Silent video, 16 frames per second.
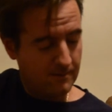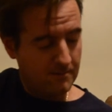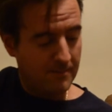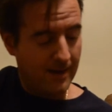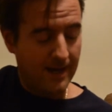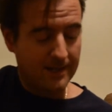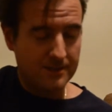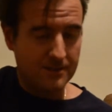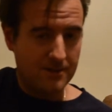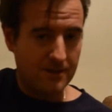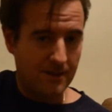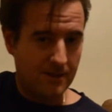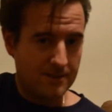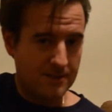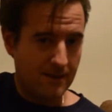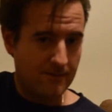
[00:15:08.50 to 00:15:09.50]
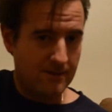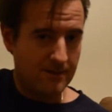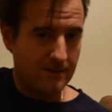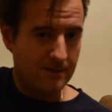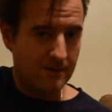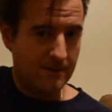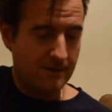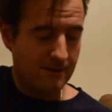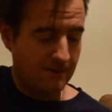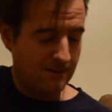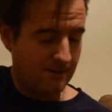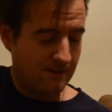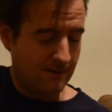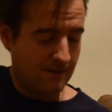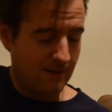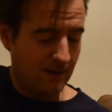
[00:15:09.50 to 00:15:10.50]
back to the
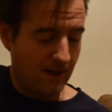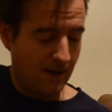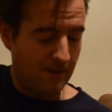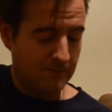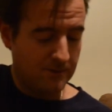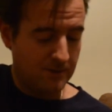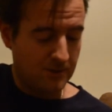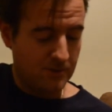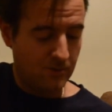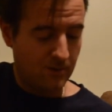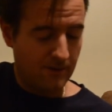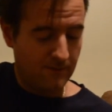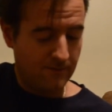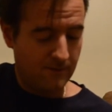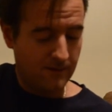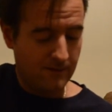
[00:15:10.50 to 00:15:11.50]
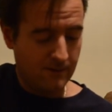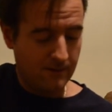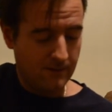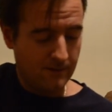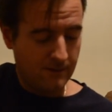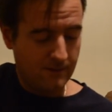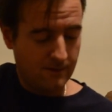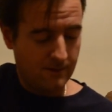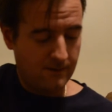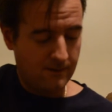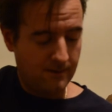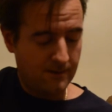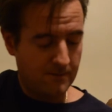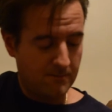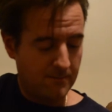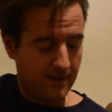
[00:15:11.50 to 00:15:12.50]
7th, up to the 12th,
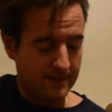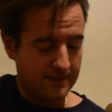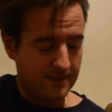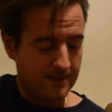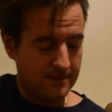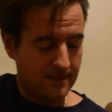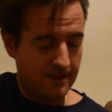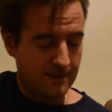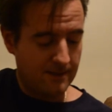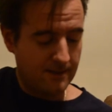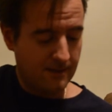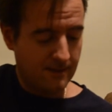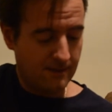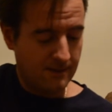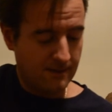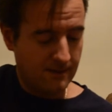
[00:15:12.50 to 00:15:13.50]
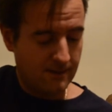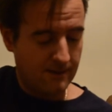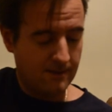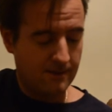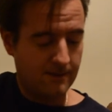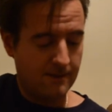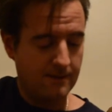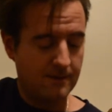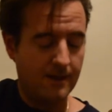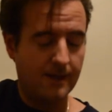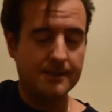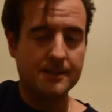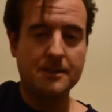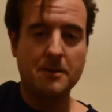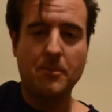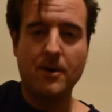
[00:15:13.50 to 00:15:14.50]
back to the 10th, and
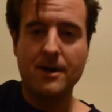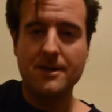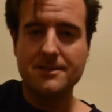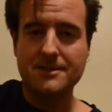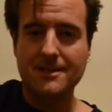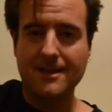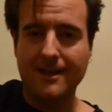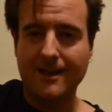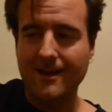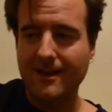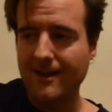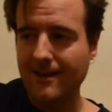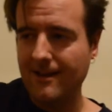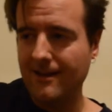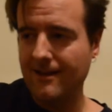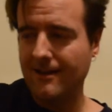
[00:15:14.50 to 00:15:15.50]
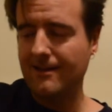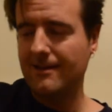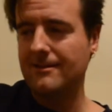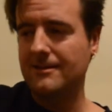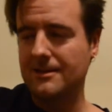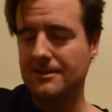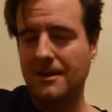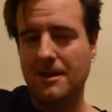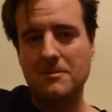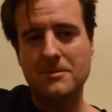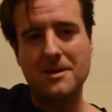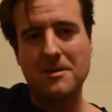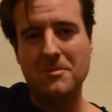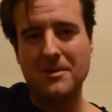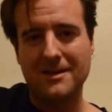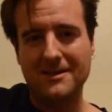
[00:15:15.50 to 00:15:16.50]
then the pause thing, the
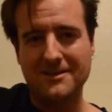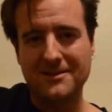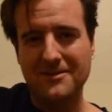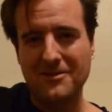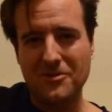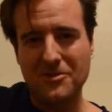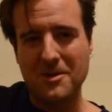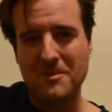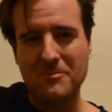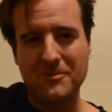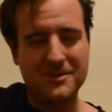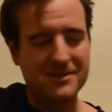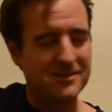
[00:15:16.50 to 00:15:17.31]
timekeeping little thump we